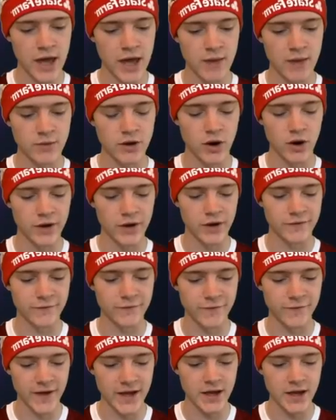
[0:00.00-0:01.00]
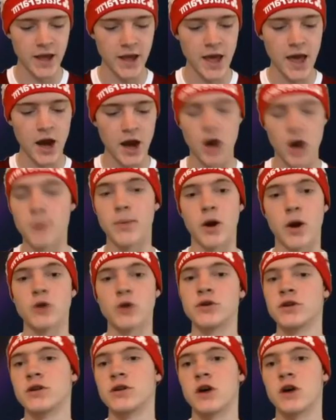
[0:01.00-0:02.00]
and we go ahead and fight. Our borrowed
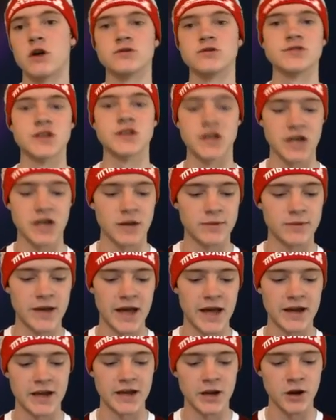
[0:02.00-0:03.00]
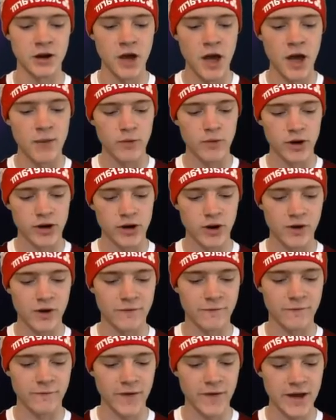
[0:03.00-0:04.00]
unit also is going to come in handy here. We're going to go ahead and
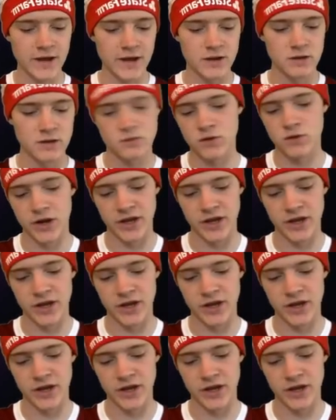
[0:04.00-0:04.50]
fight. Going